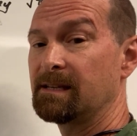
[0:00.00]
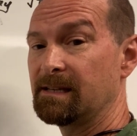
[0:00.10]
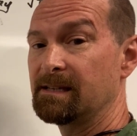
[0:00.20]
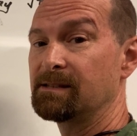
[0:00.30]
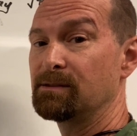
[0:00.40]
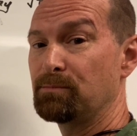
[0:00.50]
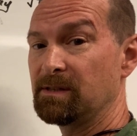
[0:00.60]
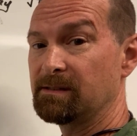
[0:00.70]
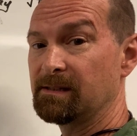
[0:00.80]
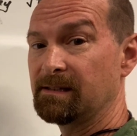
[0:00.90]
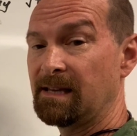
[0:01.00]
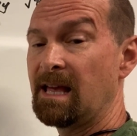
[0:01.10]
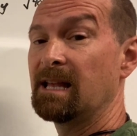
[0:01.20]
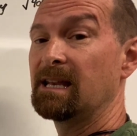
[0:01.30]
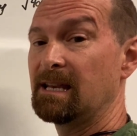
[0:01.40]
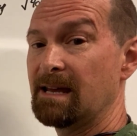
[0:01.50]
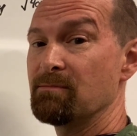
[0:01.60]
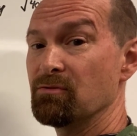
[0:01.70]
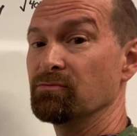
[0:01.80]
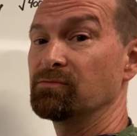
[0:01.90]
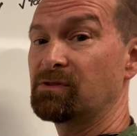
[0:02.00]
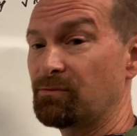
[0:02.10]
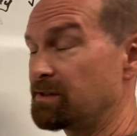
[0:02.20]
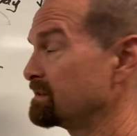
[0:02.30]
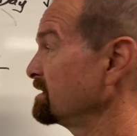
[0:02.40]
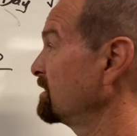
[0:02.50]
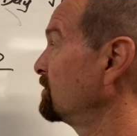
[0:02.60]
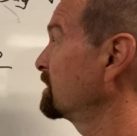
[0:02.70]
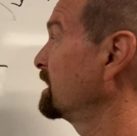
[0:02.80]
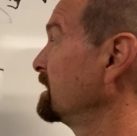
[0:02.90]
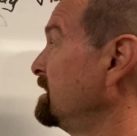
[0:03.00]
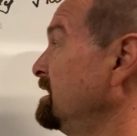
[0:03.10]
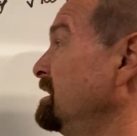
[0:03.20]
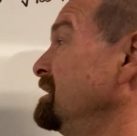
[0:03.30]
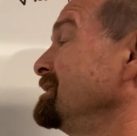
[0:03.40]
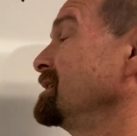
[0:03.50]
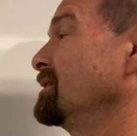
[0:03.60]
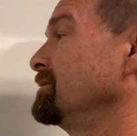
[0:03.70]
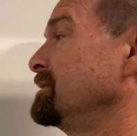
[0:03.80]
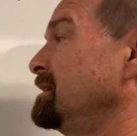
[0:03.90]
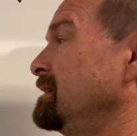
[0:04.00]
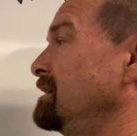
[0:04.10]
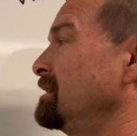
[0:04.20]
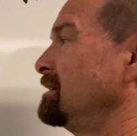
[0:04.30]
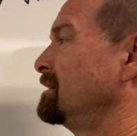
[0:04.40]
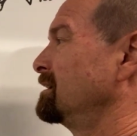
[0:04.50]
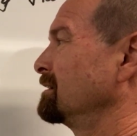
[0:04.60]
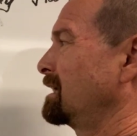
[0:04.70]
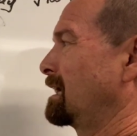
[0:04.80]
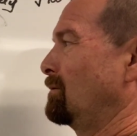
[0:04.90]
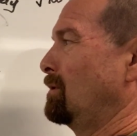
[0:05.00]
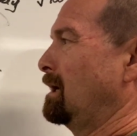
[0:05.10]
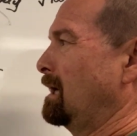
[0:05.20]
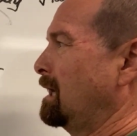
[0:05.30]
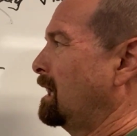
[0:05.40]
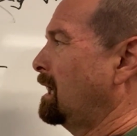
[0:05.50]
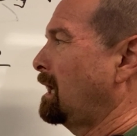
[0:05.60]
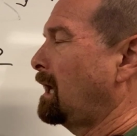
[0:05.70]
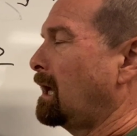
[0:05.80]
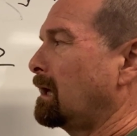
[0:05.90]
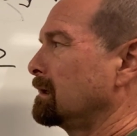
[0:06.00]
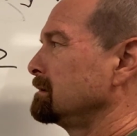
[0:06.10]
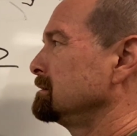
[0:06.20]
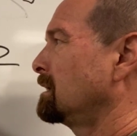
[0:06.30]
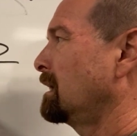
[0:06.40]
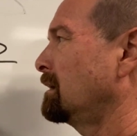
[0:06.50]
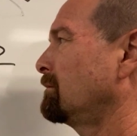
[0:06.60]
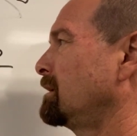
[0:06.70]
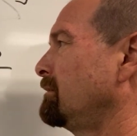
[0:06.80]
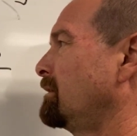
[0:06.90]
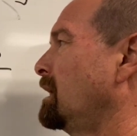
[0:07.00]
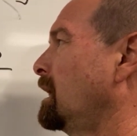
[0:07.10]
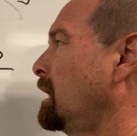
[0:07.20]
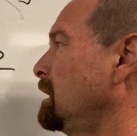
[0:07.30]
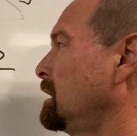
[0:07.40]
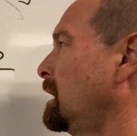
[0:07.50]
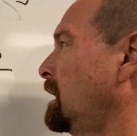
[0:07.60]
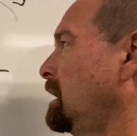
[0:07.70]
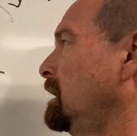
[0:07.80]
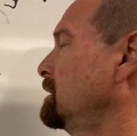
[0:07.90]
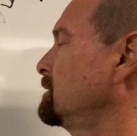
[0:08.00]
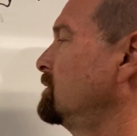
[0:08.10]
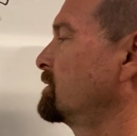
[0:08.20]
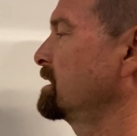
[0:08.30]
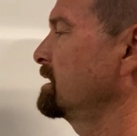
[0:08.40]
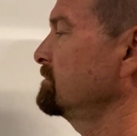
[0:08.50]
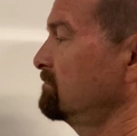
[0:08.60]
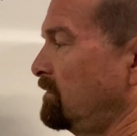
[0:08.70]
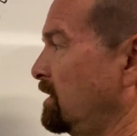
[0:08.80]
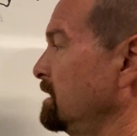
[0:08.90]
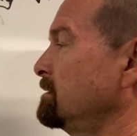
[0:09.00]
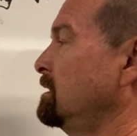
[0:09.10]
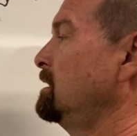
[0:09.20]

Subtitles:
Easy peasy, lemon squeezy. Okay, so you're like, why? How do I find that? Okay, fine.